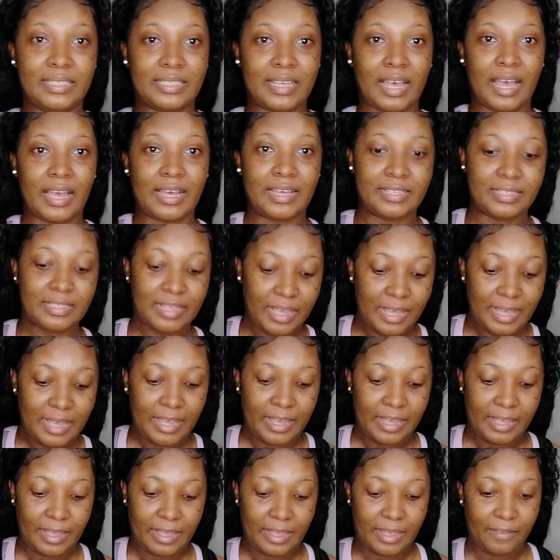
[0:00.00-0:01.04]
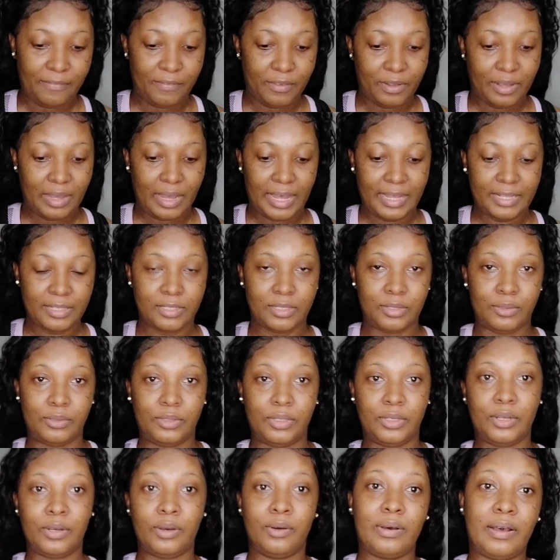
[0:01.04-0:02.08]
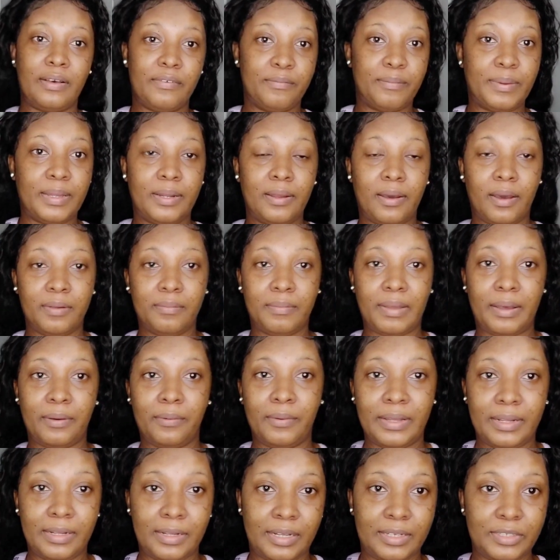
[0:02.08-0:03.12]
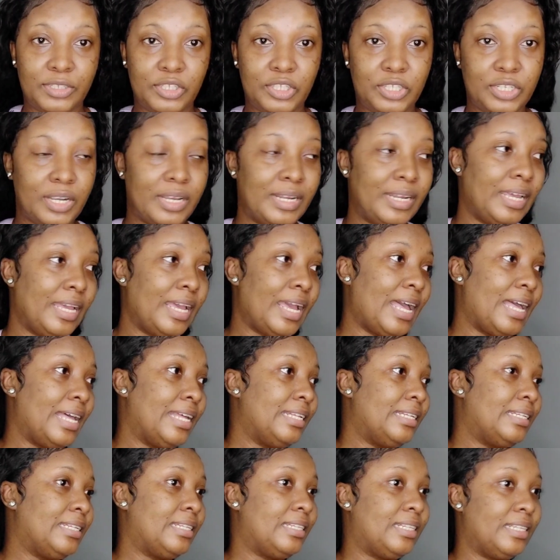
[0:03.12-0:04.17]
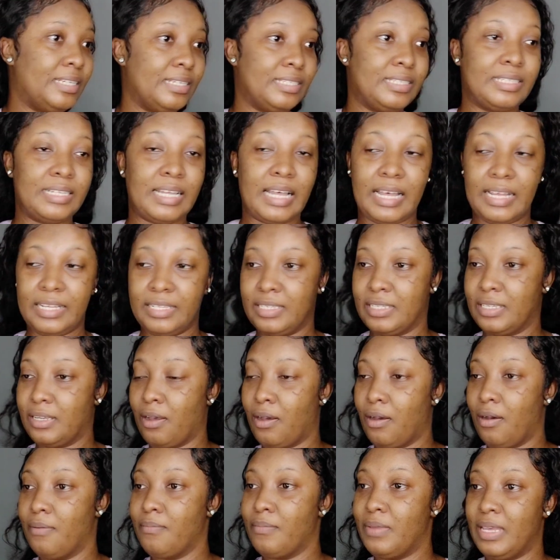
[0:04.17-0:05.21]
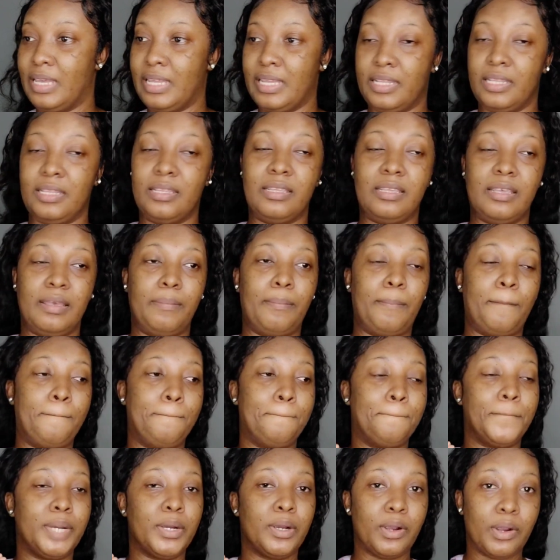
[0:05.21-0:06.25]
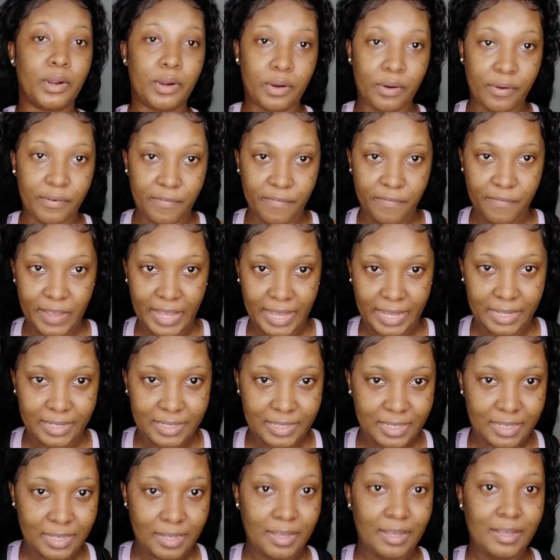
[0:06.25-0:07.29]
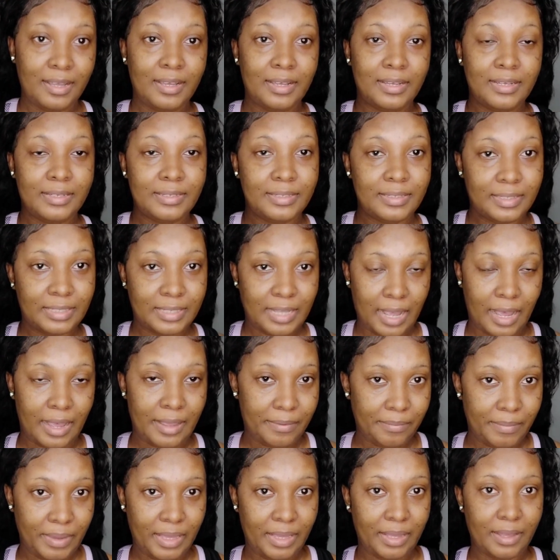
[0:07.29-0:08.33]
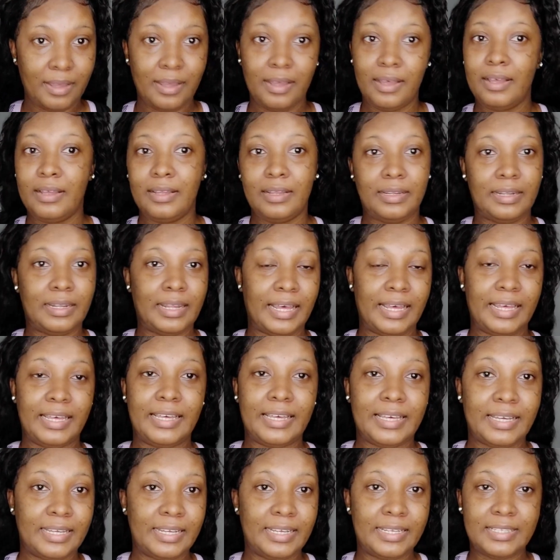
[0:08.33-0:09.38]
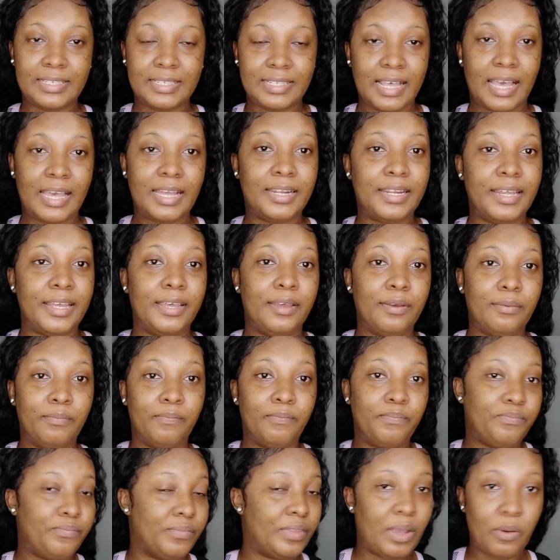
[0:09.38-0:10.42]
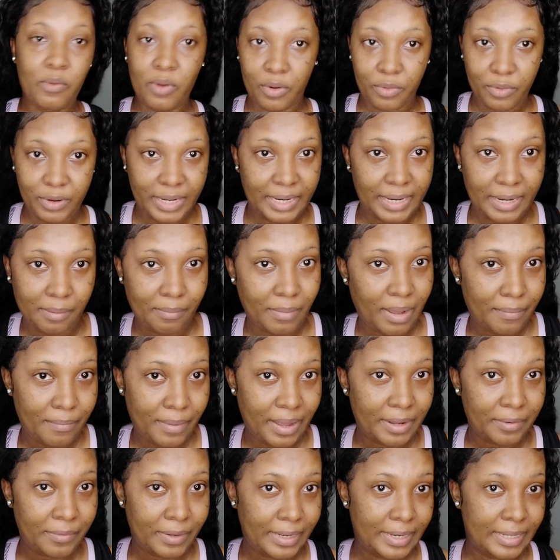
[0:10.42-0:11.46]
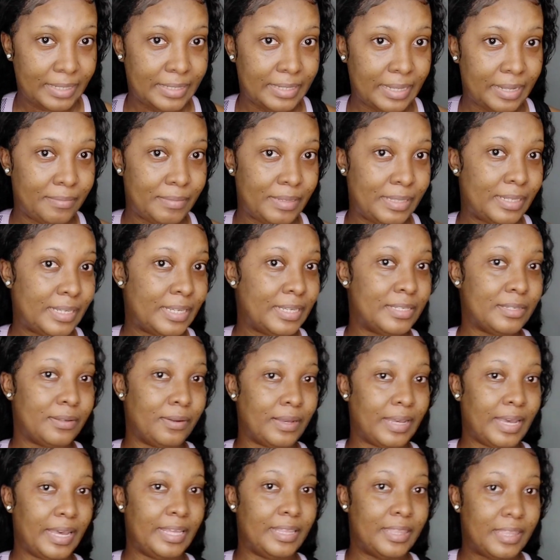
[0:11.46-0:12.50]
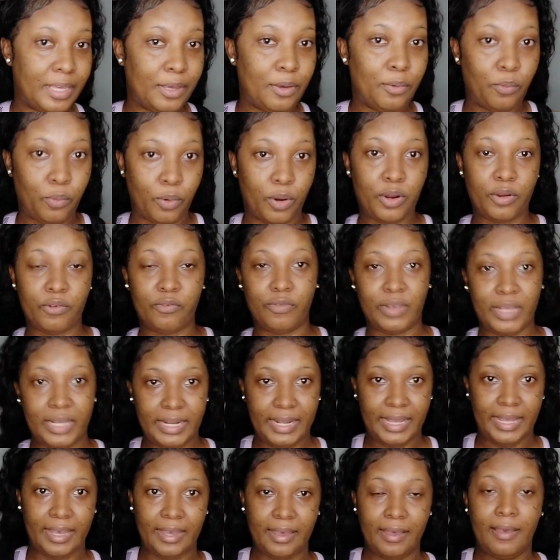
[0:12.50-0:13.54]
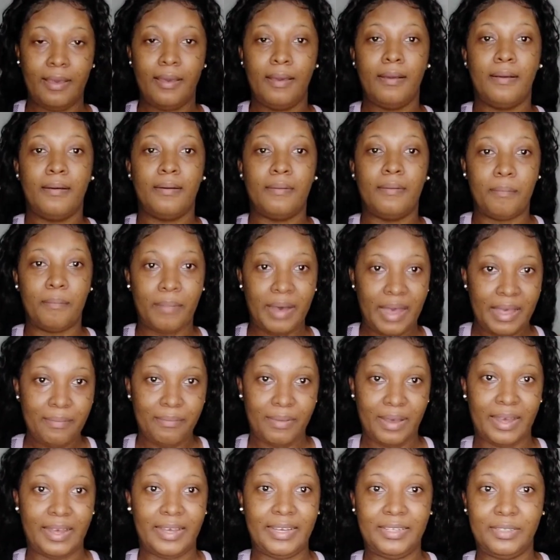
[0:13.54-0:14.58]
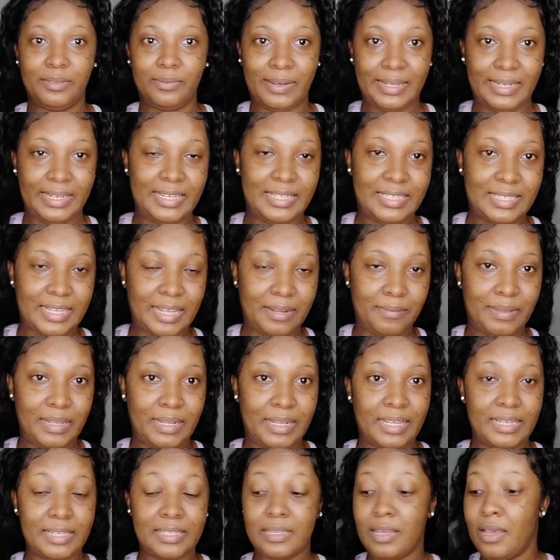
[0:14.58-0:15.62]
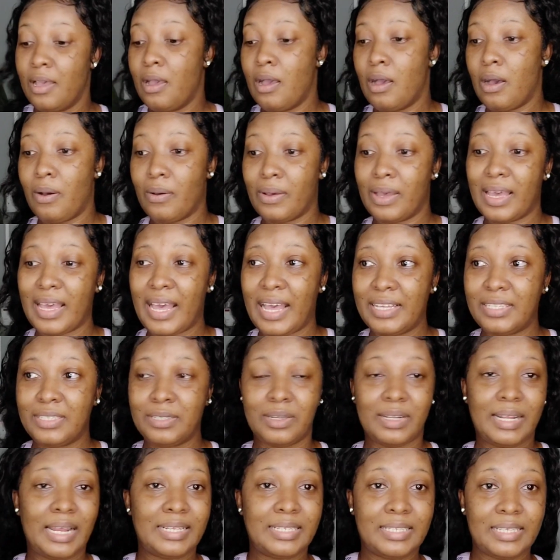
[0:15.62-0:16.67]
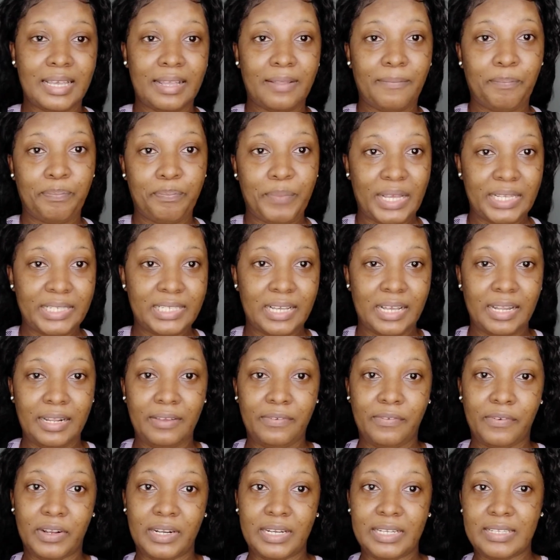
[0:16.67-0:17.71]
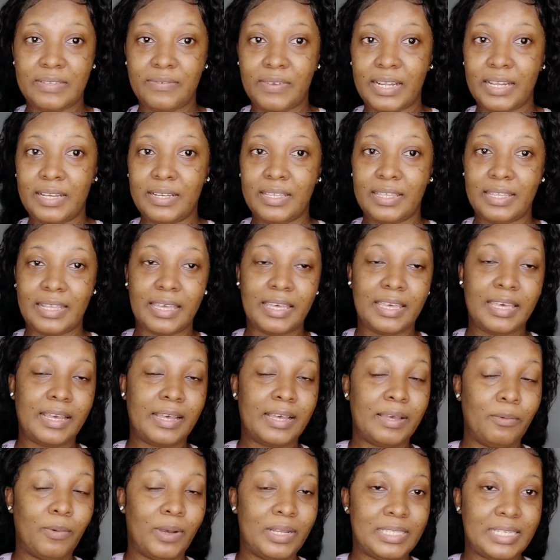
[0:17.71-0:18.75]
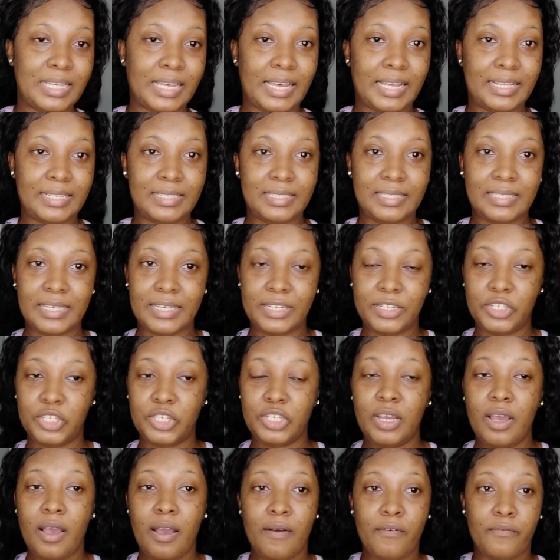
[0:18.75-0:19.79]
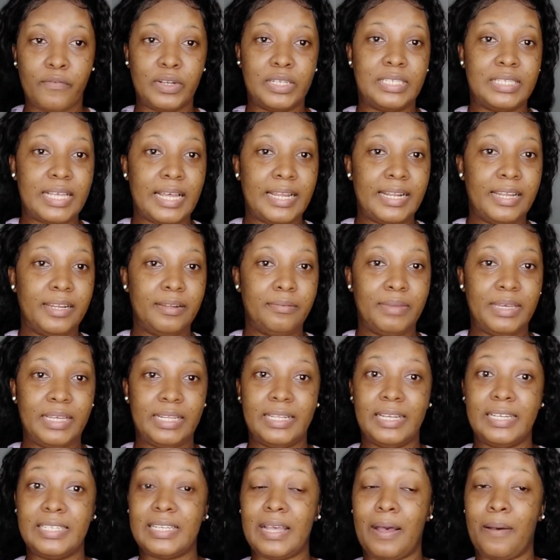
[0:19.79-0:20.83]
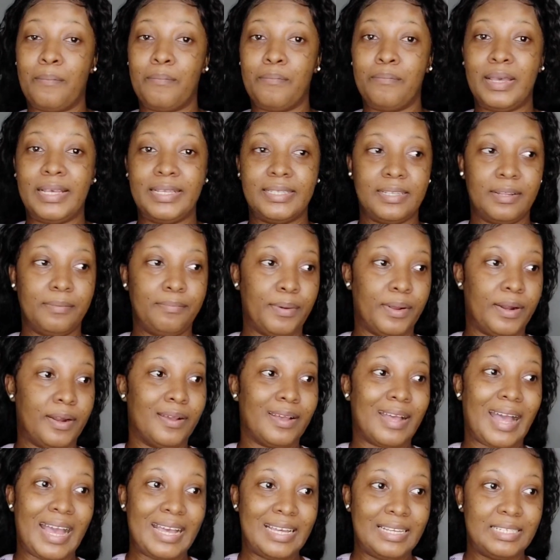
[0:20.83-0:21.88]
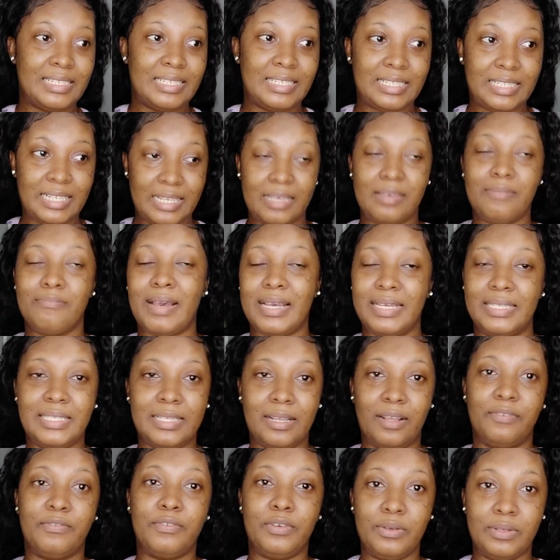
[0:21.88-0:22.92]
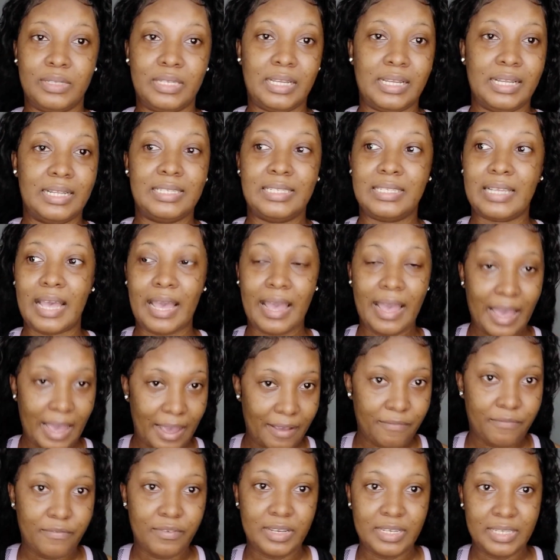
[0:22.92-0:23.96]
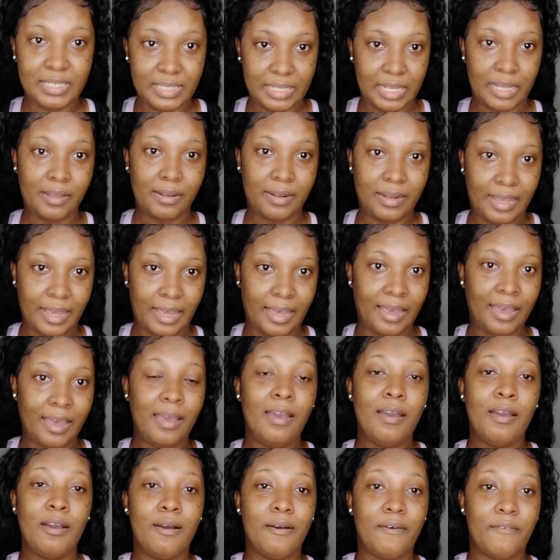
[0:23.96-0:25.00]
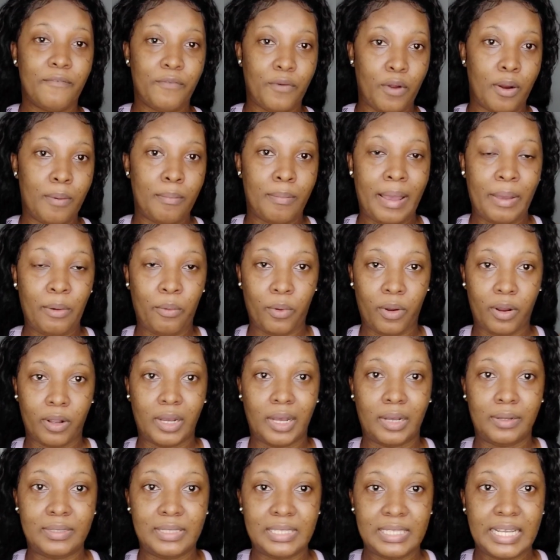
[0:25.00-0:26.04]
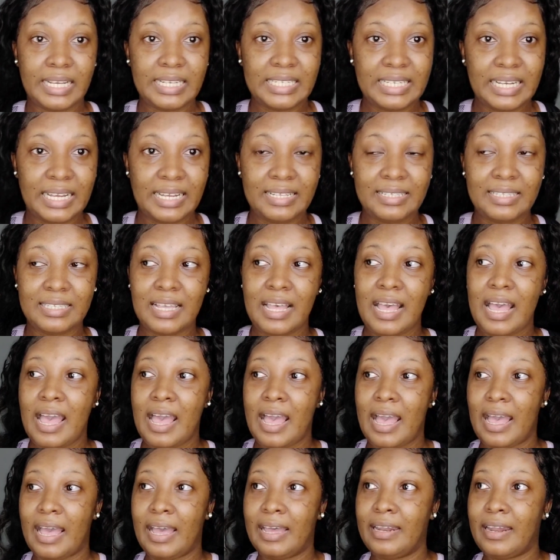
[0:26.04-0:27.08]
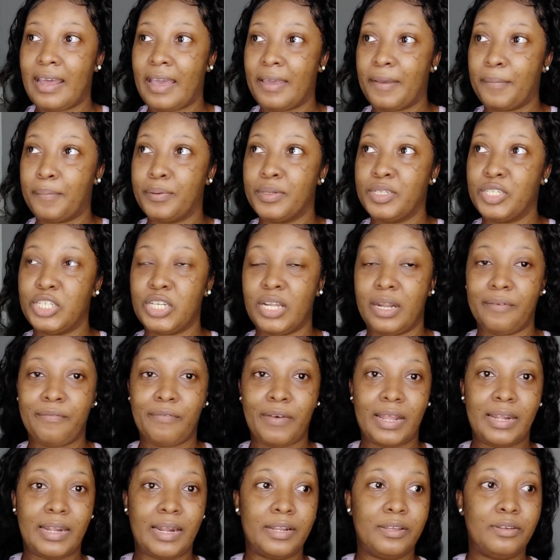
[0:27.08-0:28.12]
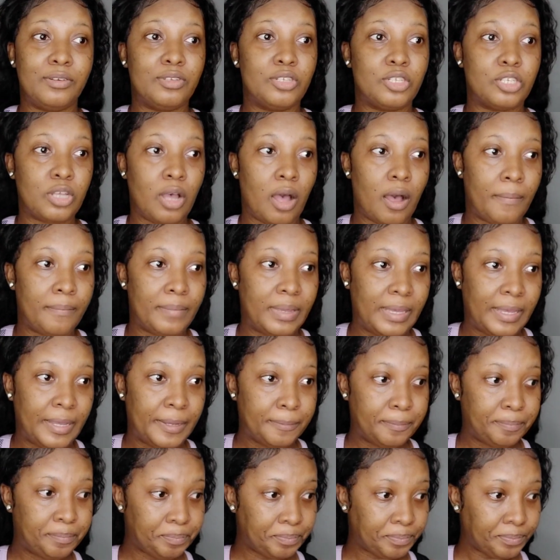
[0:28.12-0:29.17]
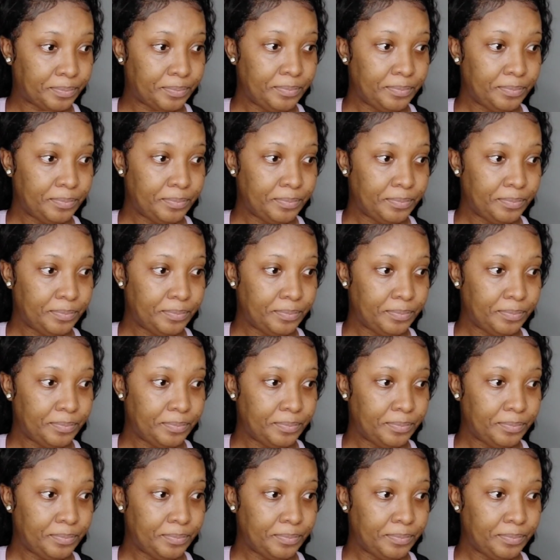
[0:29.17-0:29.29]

days, guys. If you guys don't know, I've been on my weight loss journey, and this has come in the perfect timing. Like, it's like they were reading my mind when they sent me this. Okay, they were reading my mind when they sent me this. Okay guys, so that's it basically for this video. Thank you once again, Cinch, for sending me this amazing product. I see myself using this every single day for my workout sessions, and I appreciate the fact that you saw me